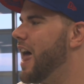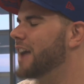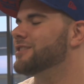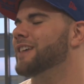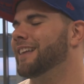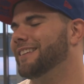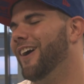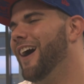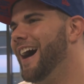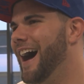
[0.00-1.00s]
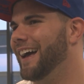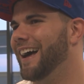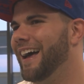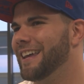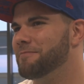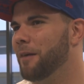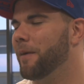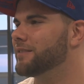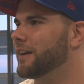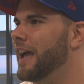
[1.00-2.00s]
I just I, t- I, I hit him
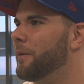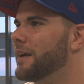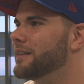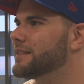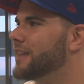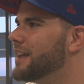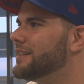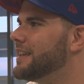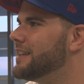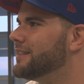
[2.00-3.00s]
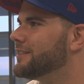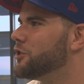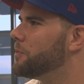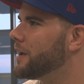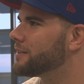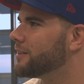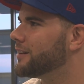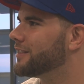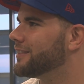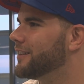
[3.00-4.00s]
up. I was like, hey, wait, it's 19 two picks
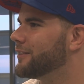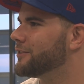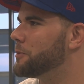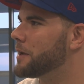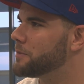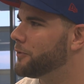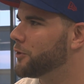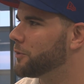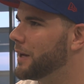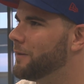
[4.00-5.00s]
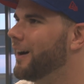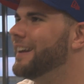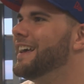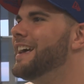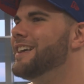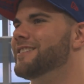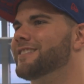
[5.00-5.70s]
or, two picks before 21.